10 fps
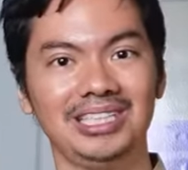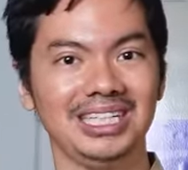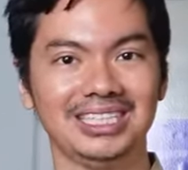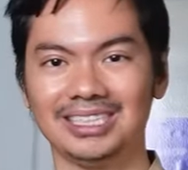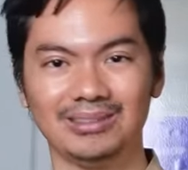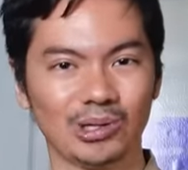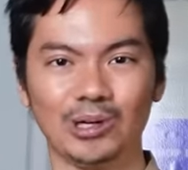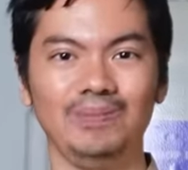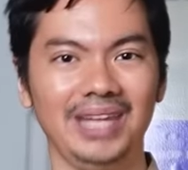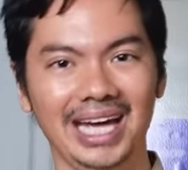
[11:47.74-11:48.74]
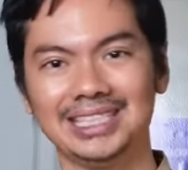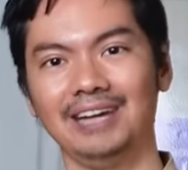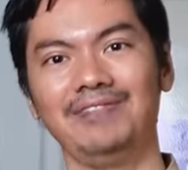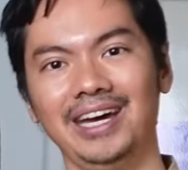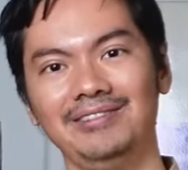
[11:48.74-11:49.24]
which is termed
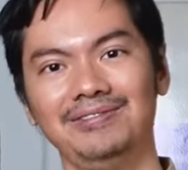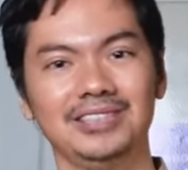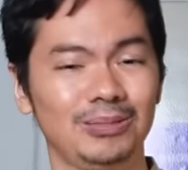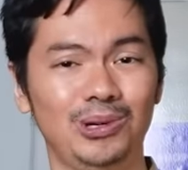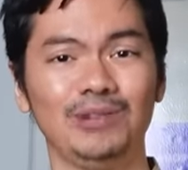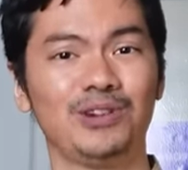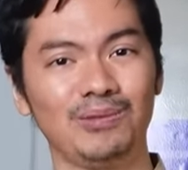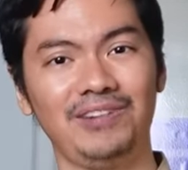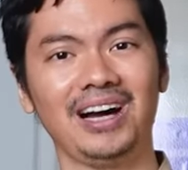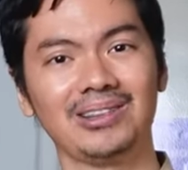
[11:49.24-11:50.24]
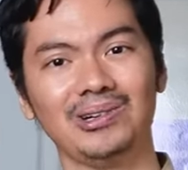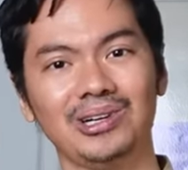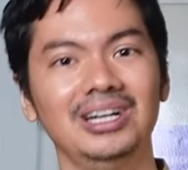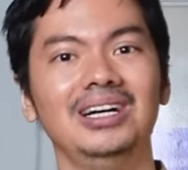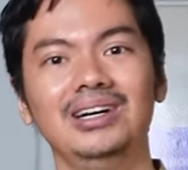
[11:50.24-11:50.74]
SFF, small form
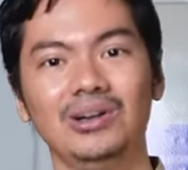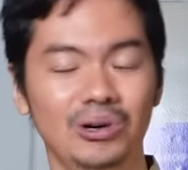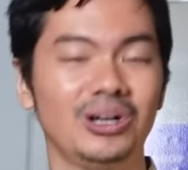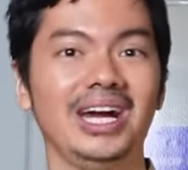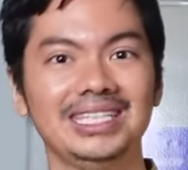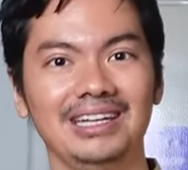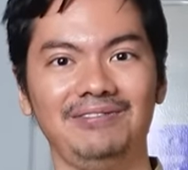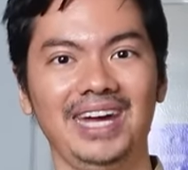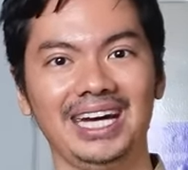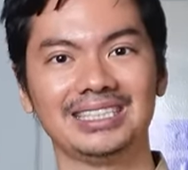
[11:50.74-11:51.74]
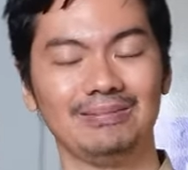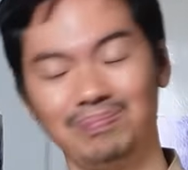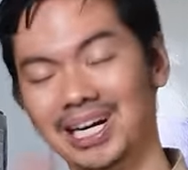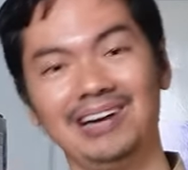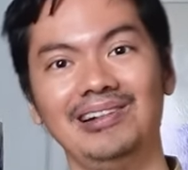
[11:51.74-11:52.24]
factor, or SFX.
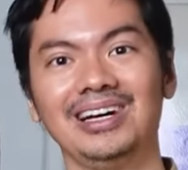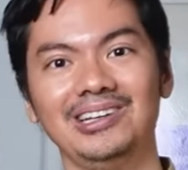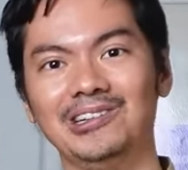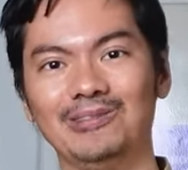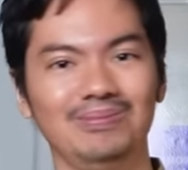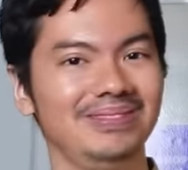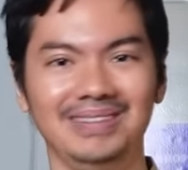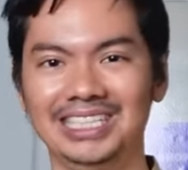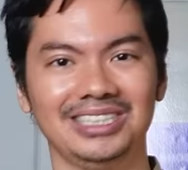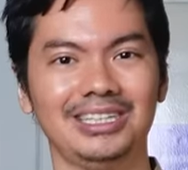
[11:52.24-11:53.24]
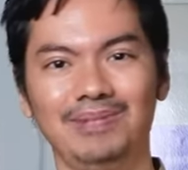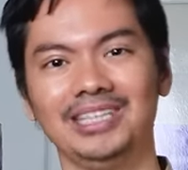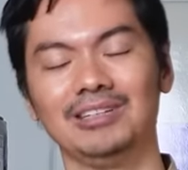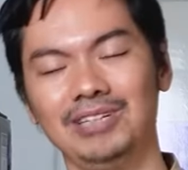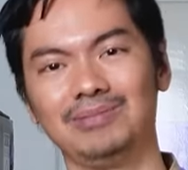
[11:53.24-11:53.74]
Pareho lang yun. It just
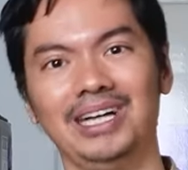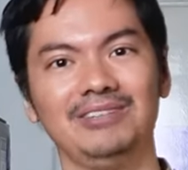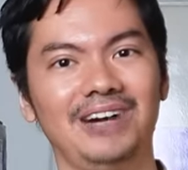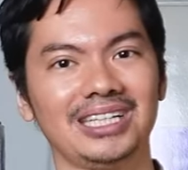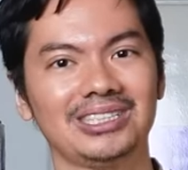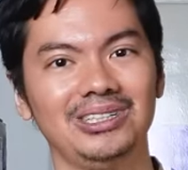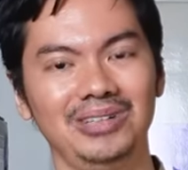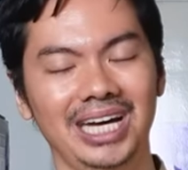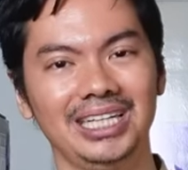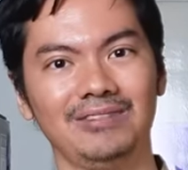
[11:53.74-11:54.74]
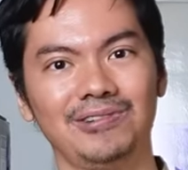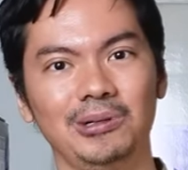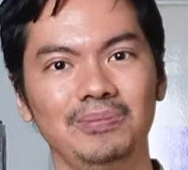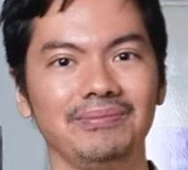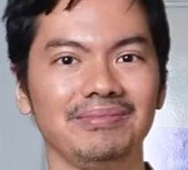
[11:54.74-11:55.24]
depends on which manufacturer you get it
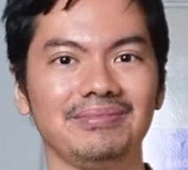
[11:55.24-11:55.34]
from.